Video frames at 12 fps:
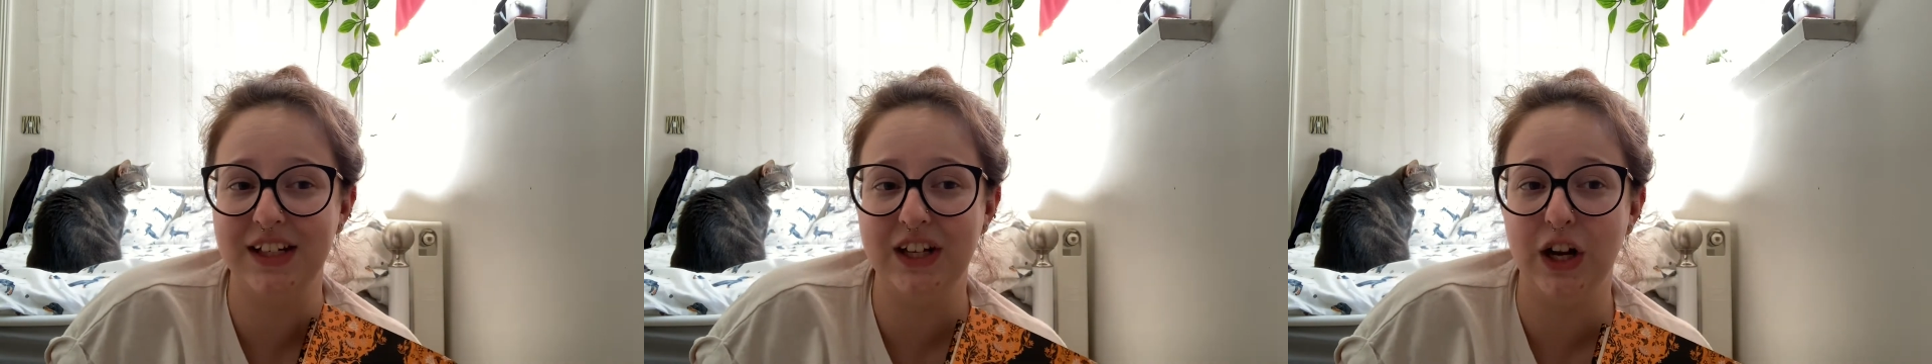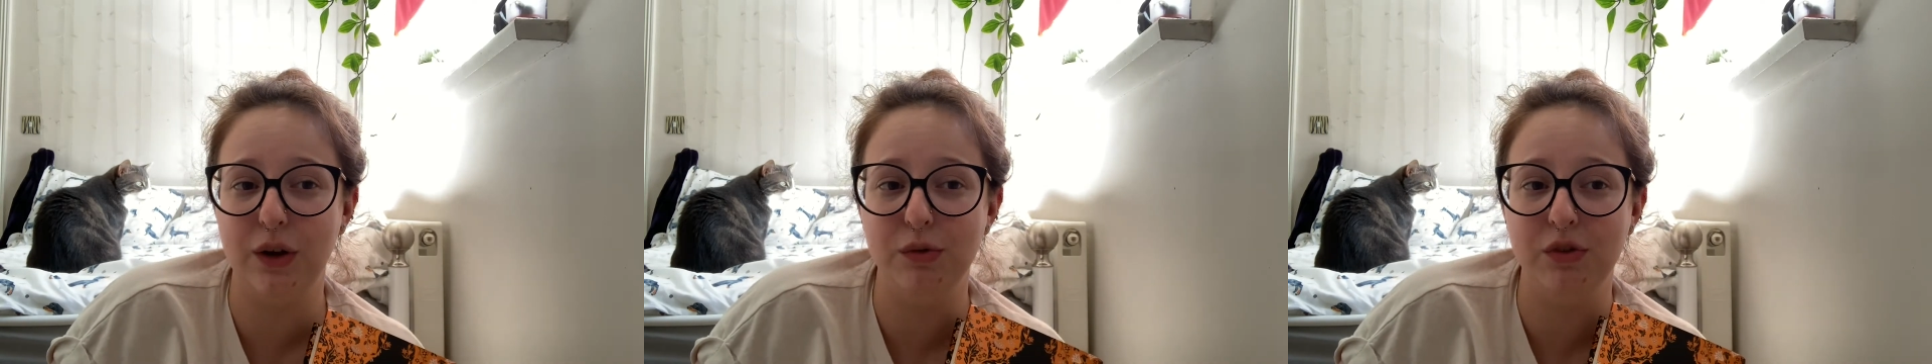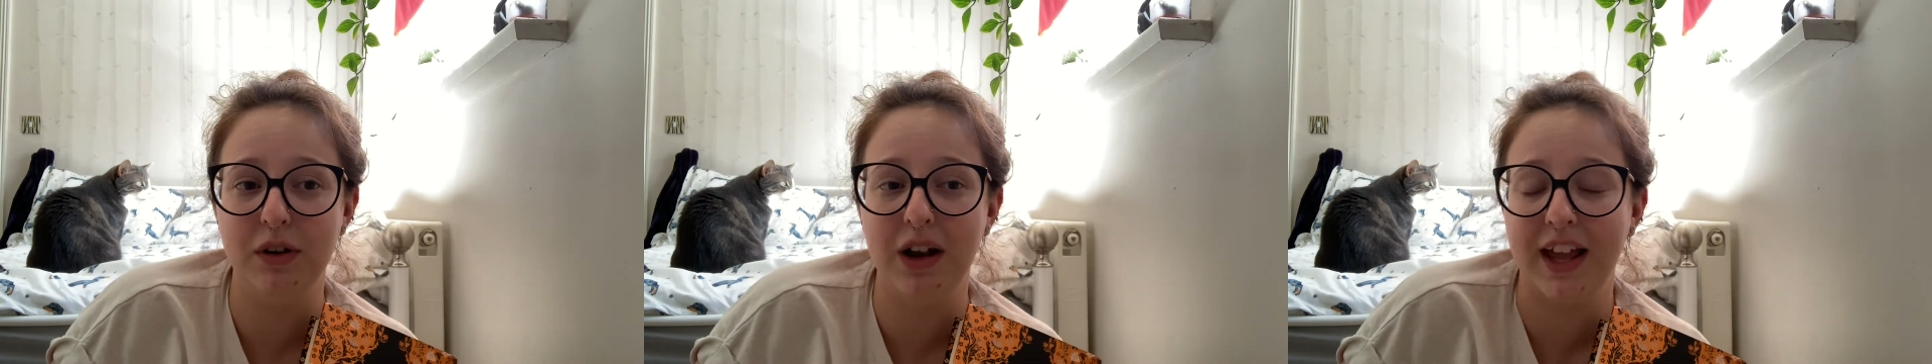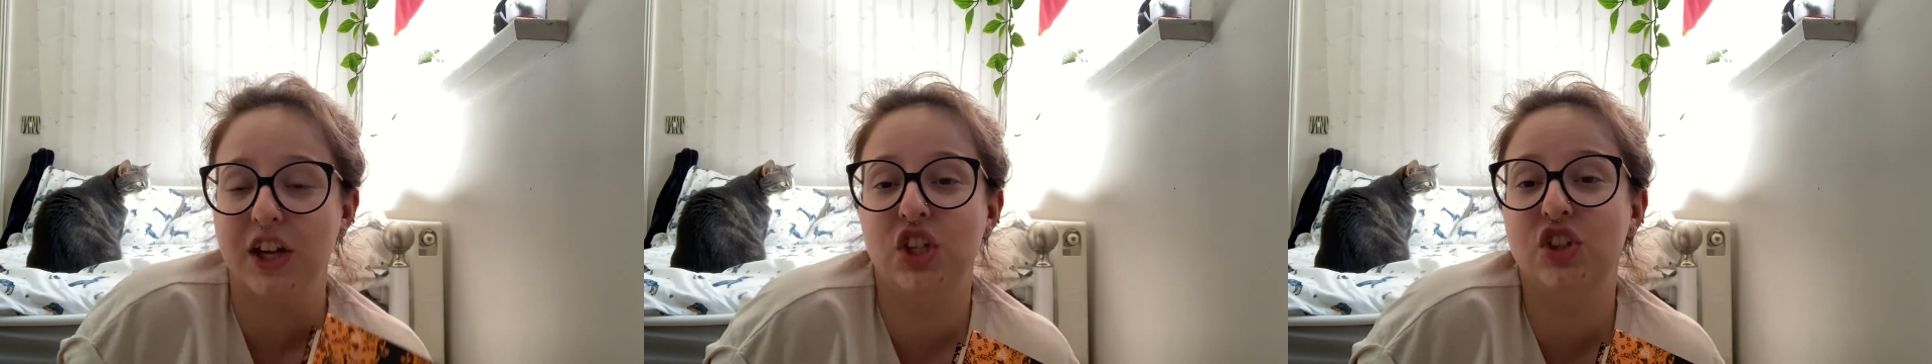you know,
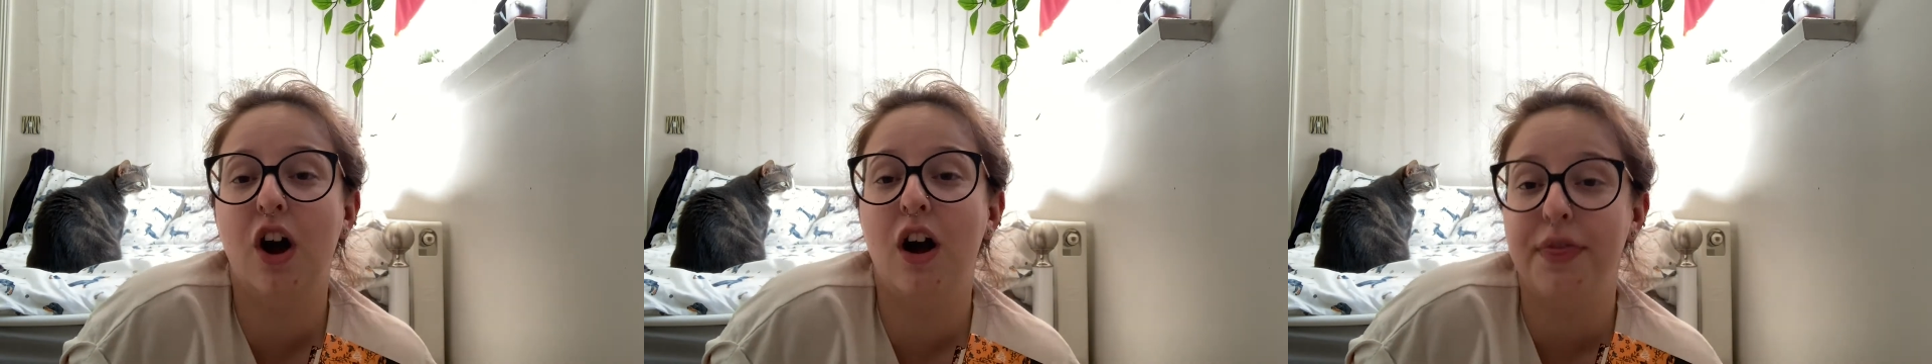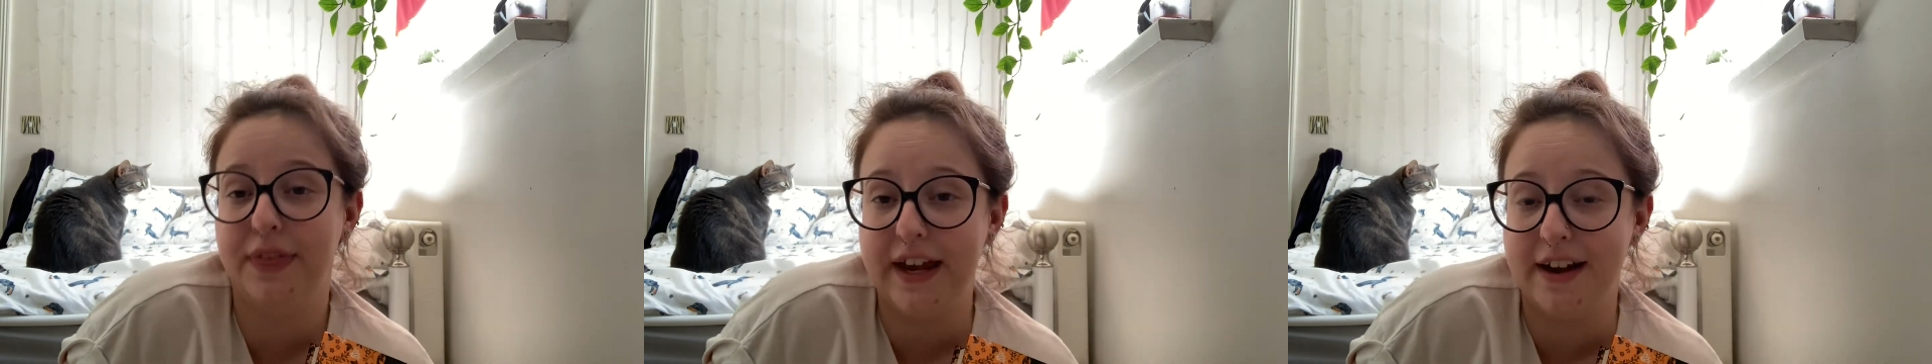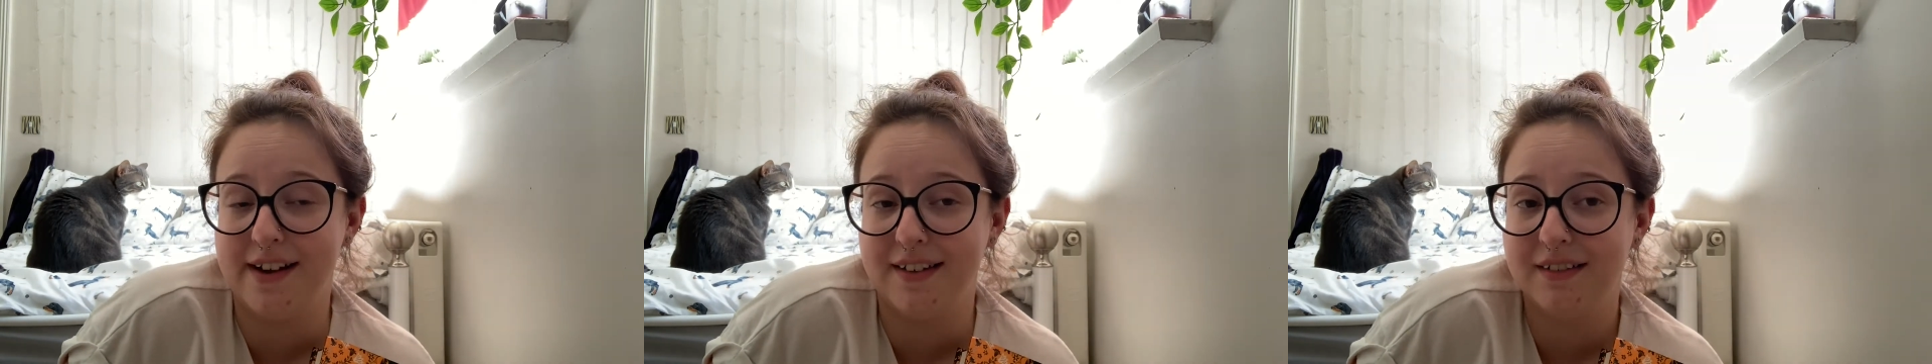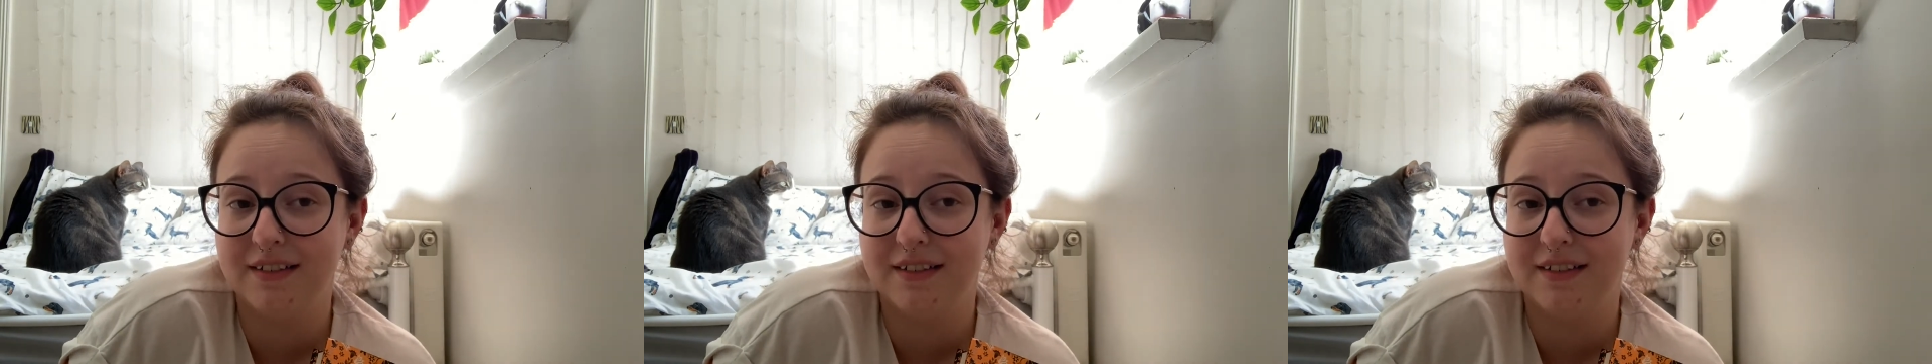like, she's not Athena.